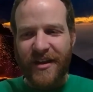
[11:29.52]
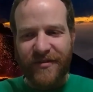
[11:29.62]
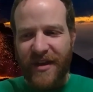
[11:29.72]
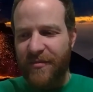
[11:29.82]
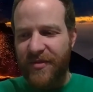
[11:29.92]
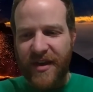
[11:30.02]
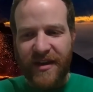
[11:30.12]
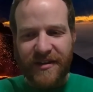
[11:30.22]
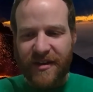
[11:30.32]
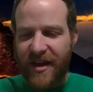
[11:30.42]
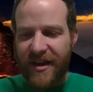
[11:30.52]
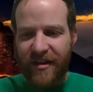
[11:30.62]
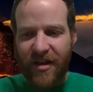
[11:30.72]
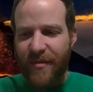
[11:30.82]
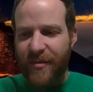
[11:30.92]
them think to like
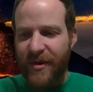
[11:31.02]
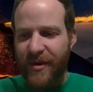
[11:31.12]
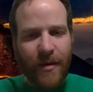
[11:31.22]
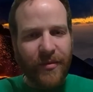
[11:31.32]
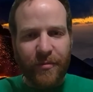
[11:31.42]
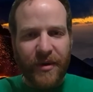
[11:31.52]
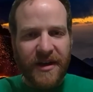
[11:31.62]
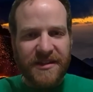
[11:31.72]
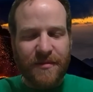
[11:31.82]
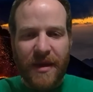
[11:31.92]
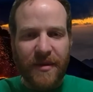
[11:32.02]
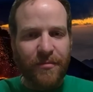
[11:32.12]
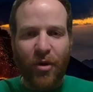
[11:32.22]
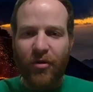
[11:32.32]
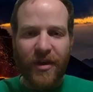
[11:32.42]
climb on top of the bus and maybe
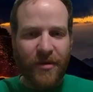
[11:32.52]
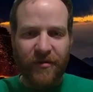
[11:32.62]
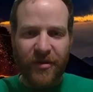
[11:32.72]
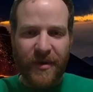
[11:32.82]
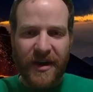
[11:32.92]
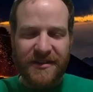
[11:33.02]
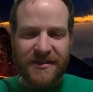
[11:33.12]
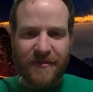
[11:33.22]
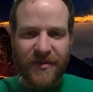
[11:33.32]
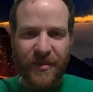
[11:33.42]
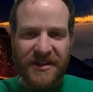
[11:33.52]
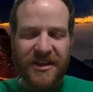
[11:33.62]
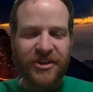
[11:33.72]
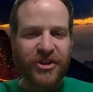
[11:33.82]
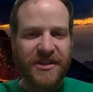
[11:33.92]
pull them over the bus, the bus they
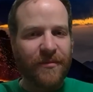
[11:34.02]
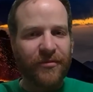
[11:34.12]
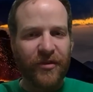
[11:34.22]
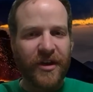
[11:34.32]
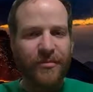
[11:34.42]
just helped flip.